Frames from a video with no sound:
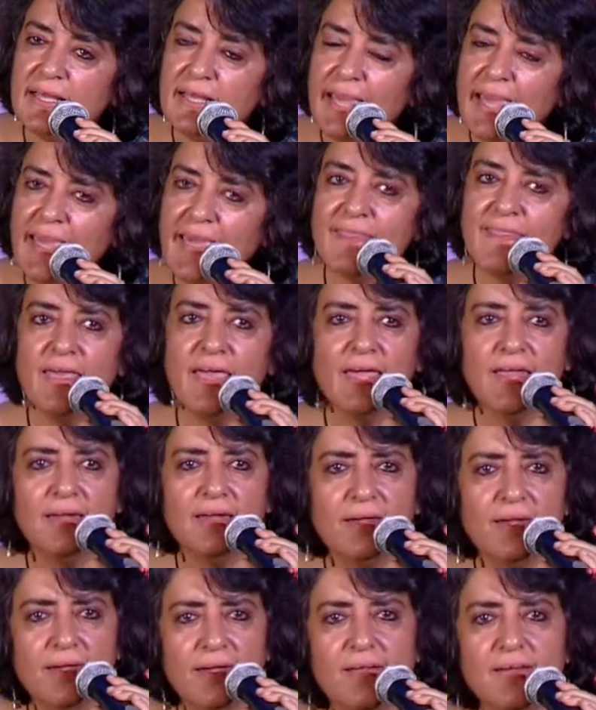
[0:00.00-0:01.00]
And
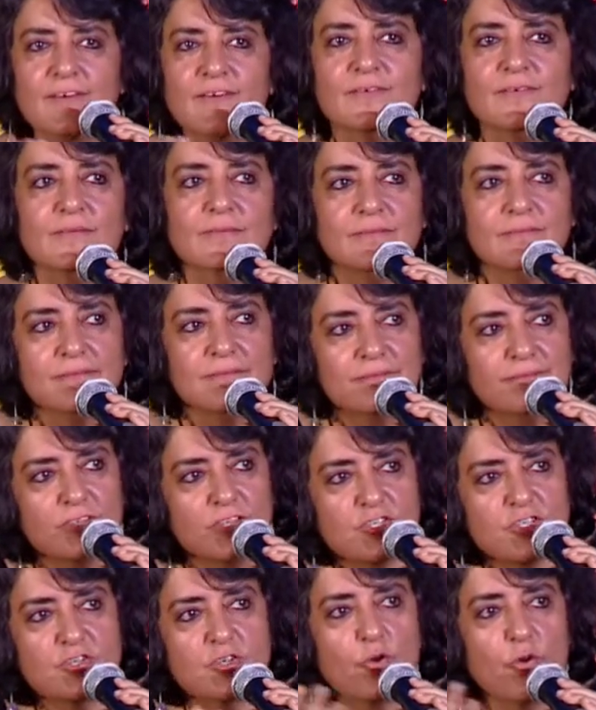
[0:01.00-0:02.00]
then the
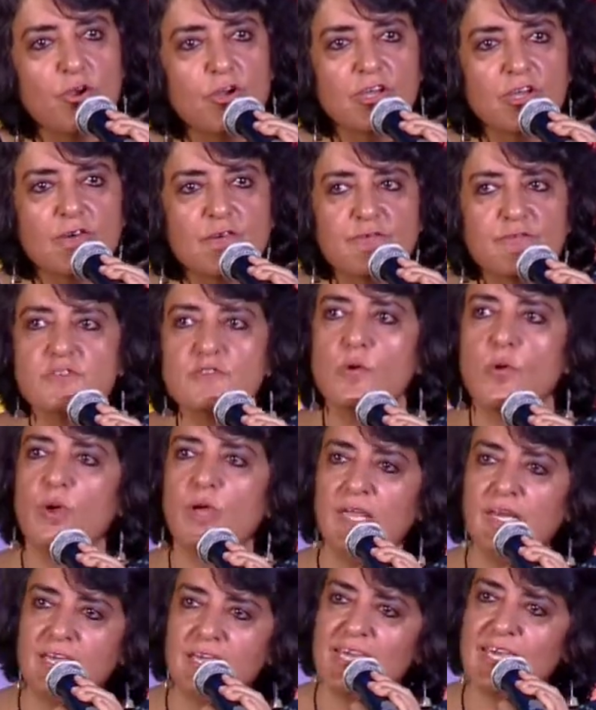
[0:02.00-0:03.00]
story of
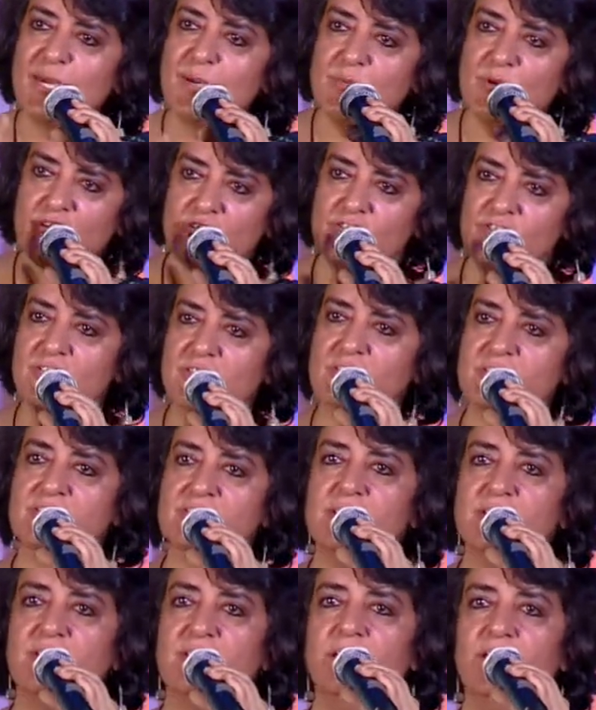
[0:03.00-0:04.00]
Sohini emerges,
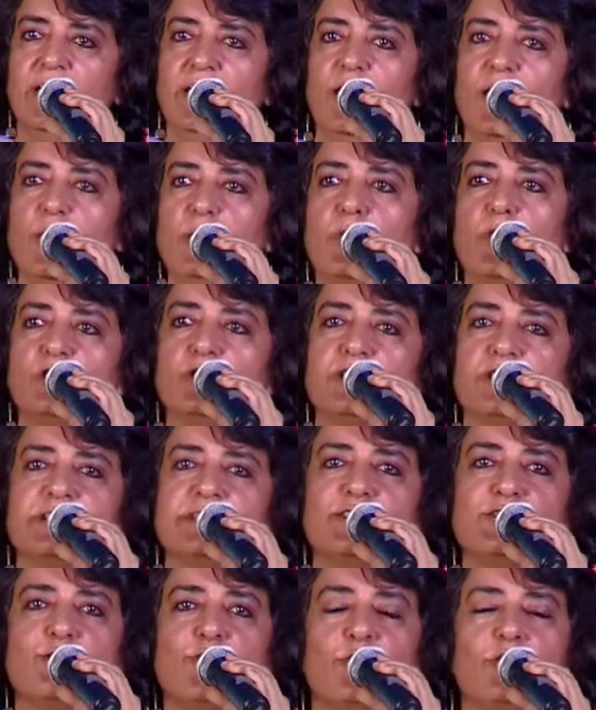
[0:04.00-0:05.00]
a
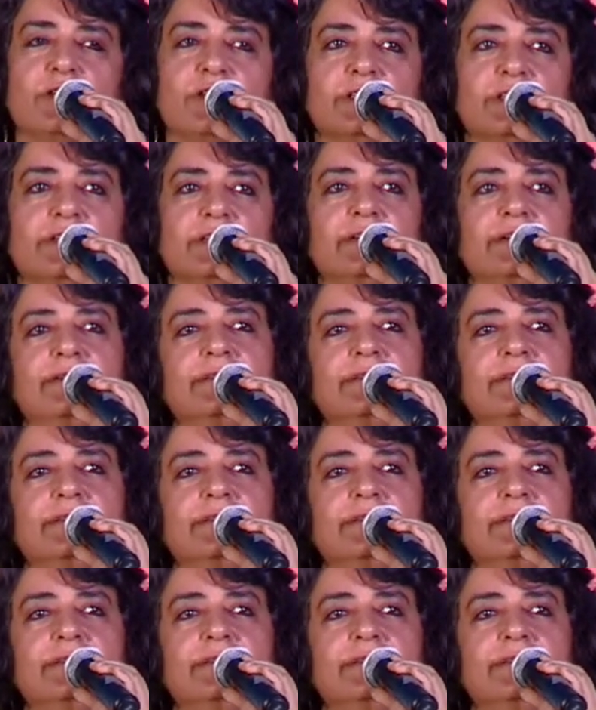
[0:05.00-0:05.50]
potter's daughter